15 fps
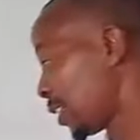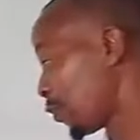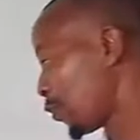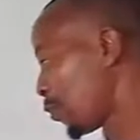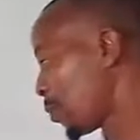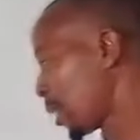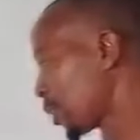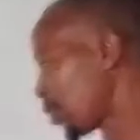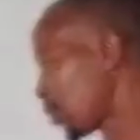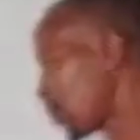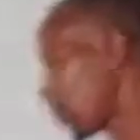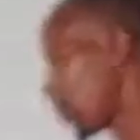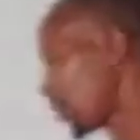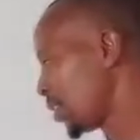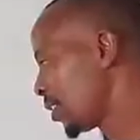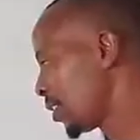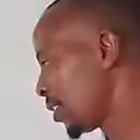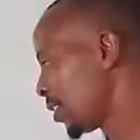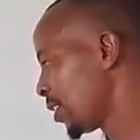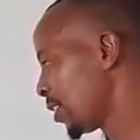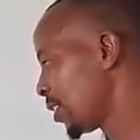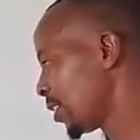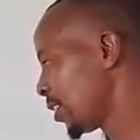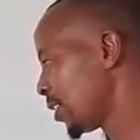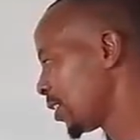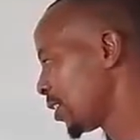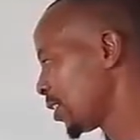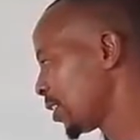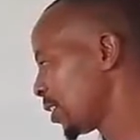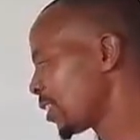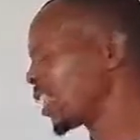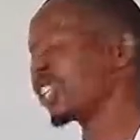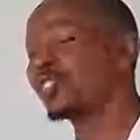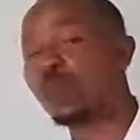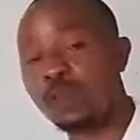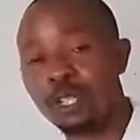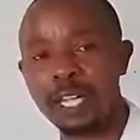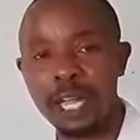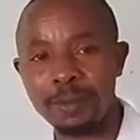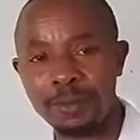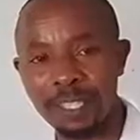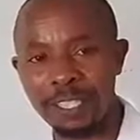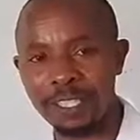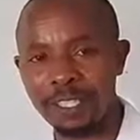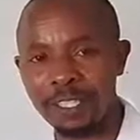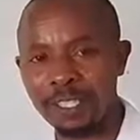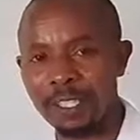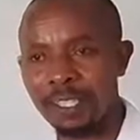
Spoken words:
information, the tone comes in.